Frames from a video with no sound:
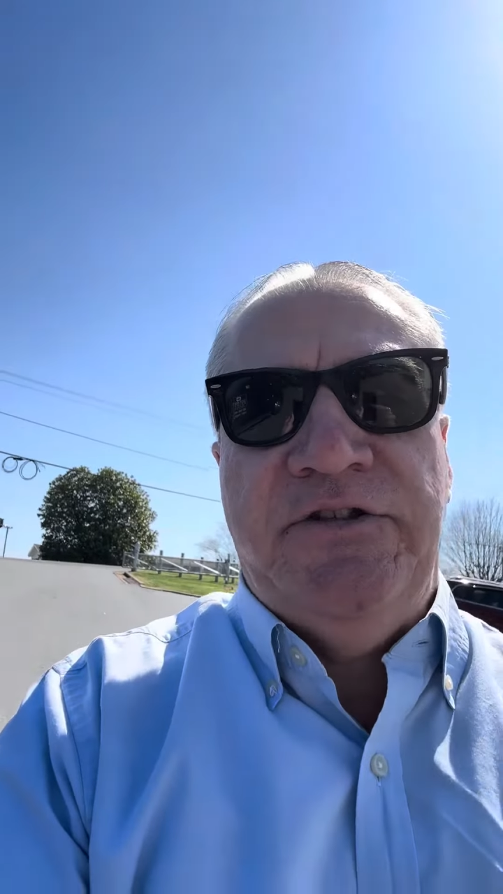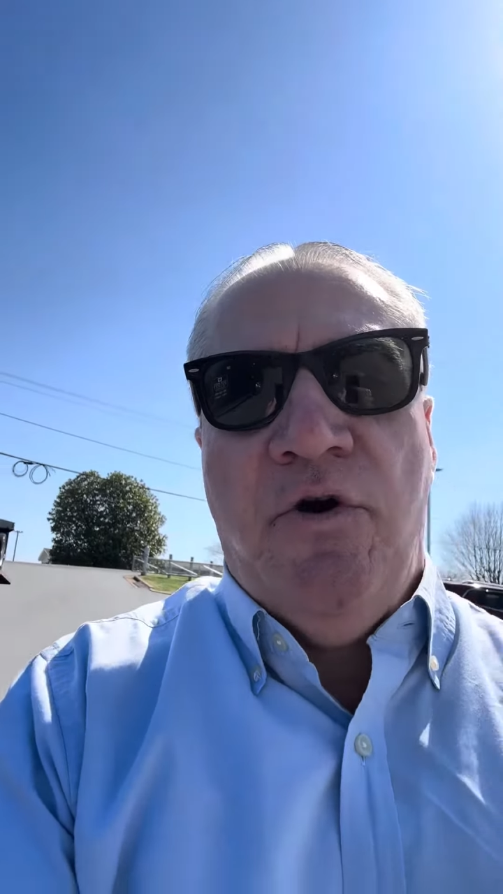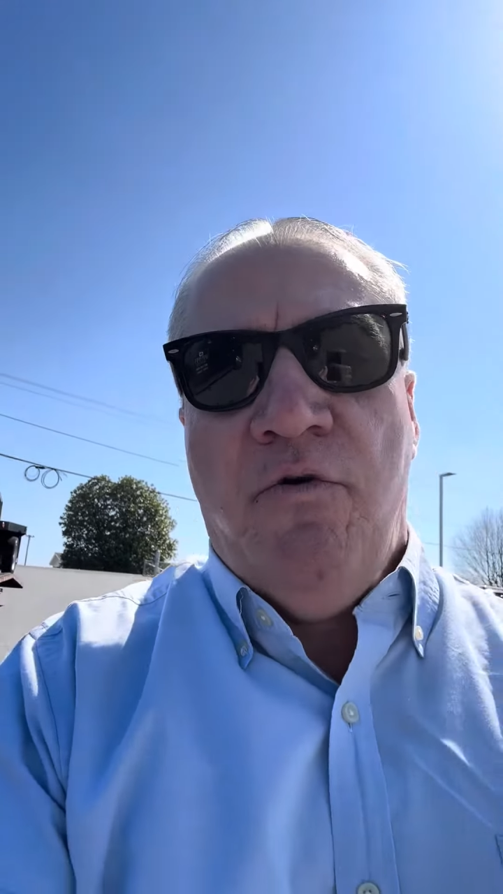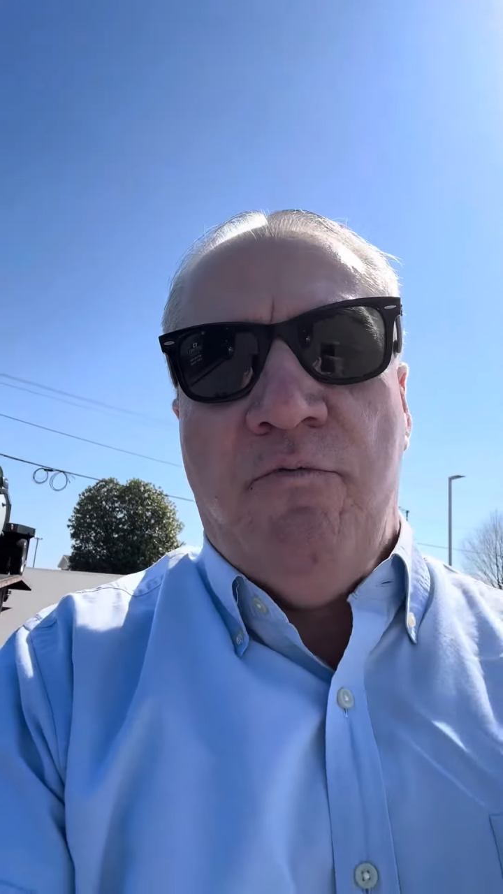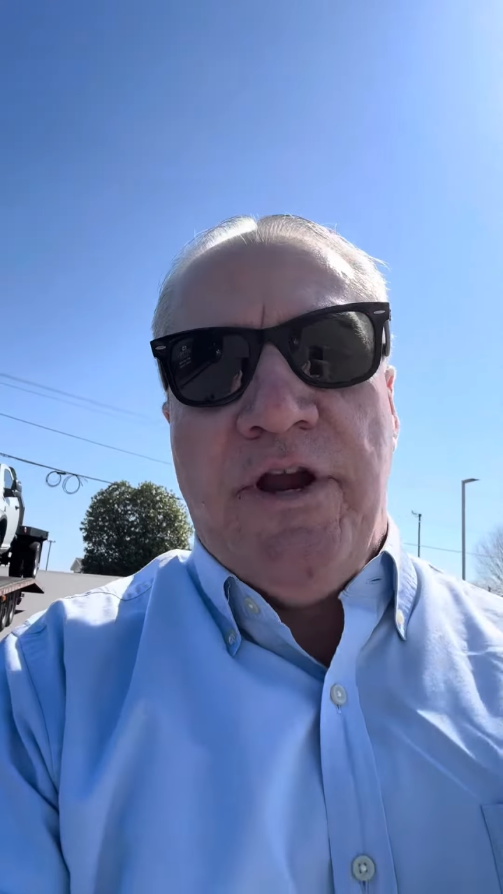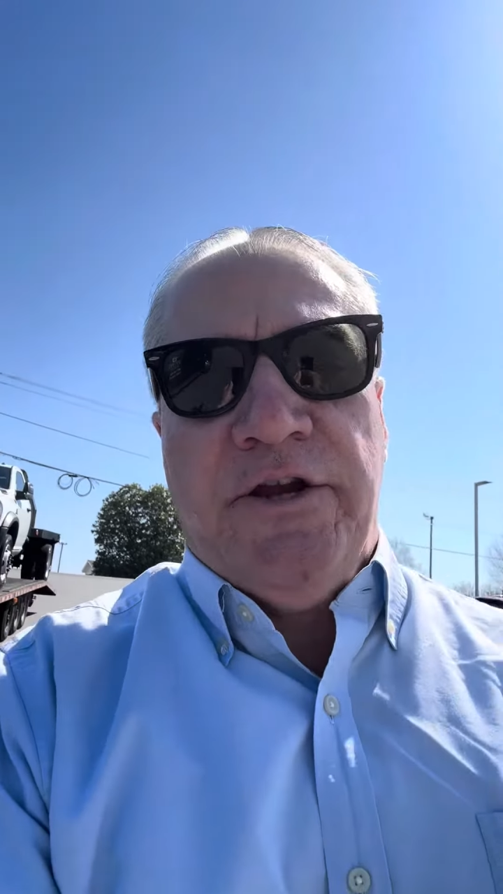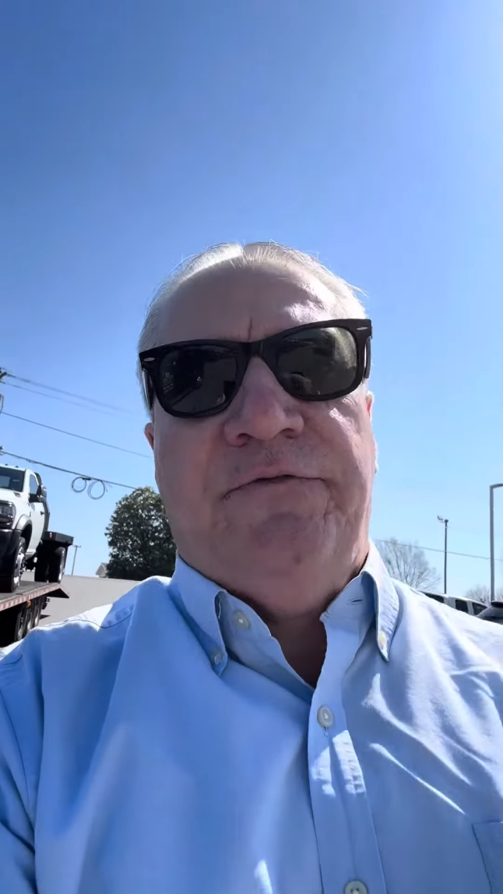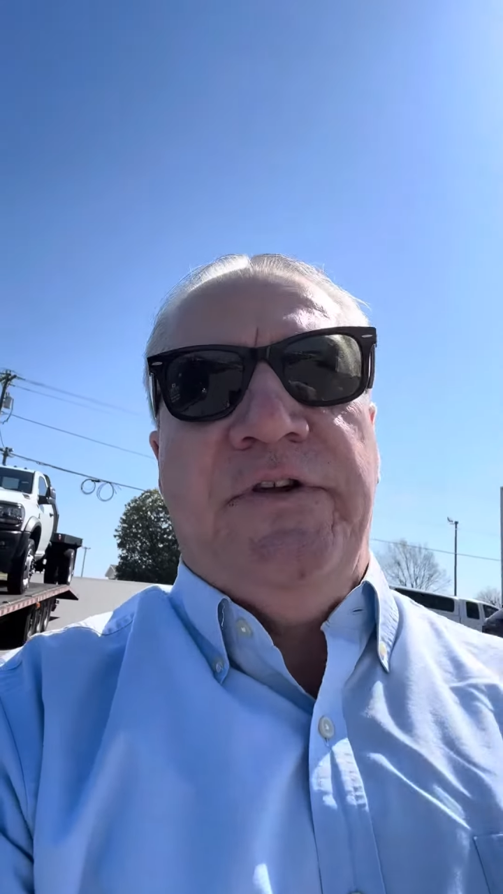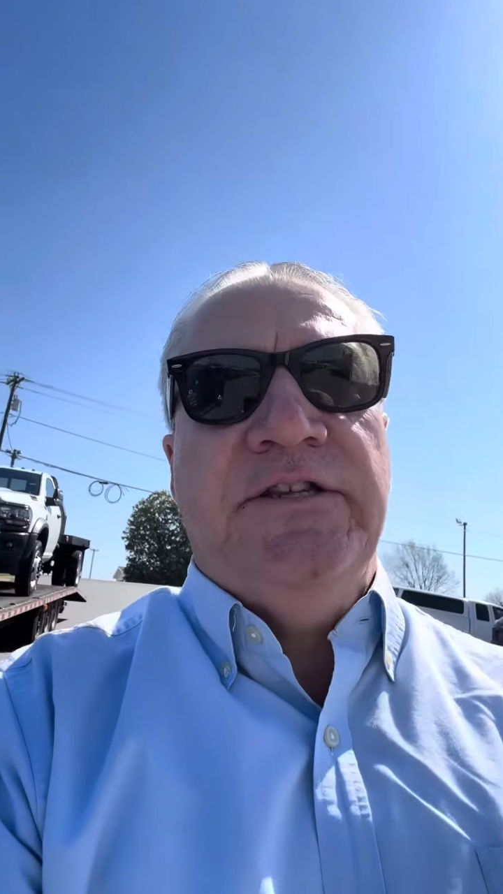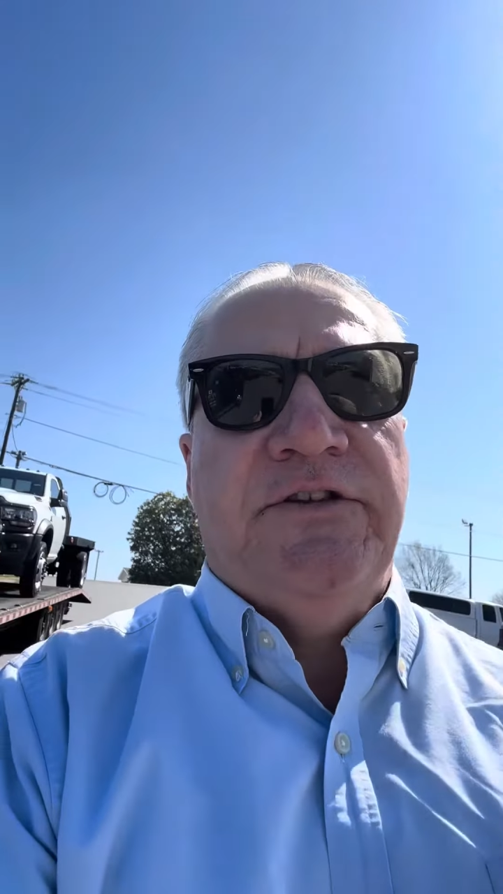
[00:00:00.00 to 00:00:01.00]
no
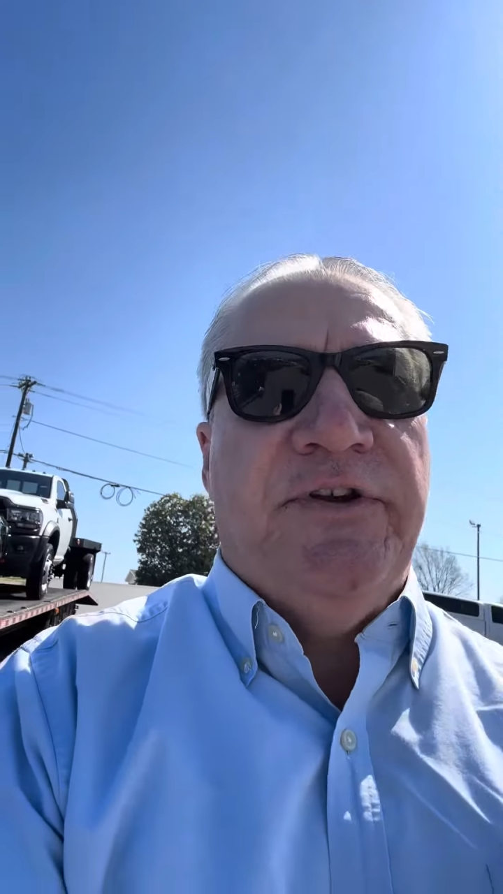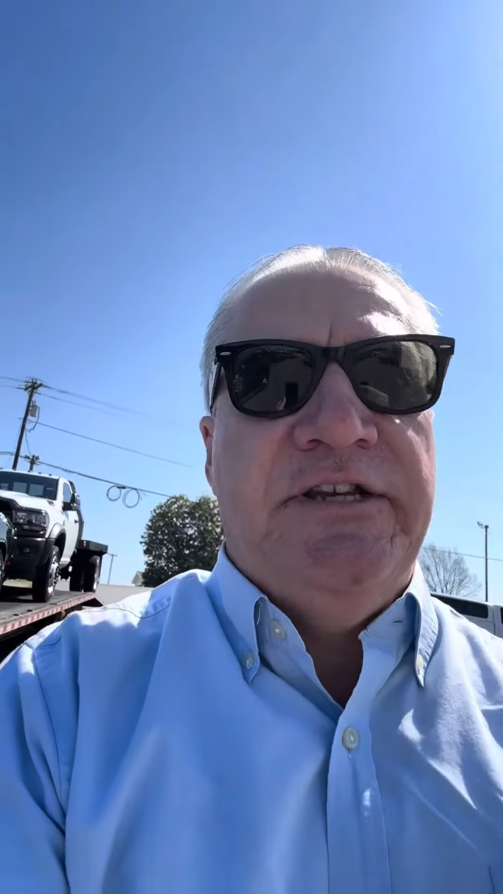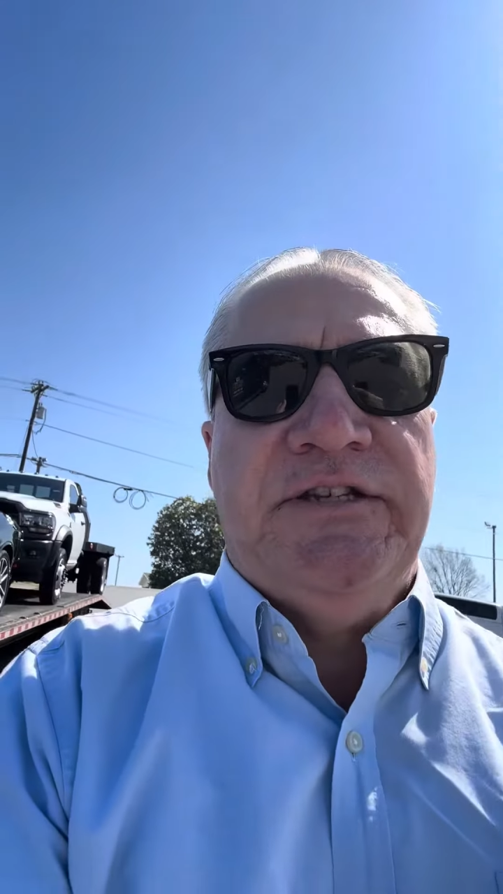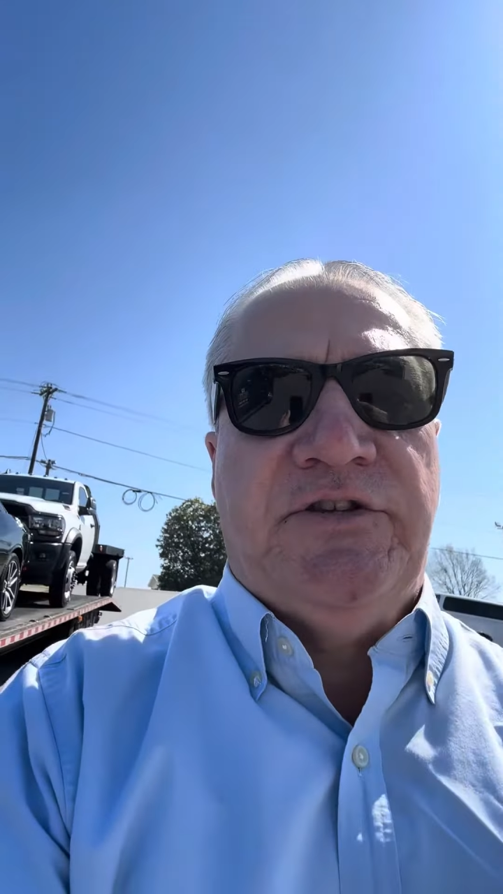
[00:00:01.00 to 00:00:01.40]
weird fees of any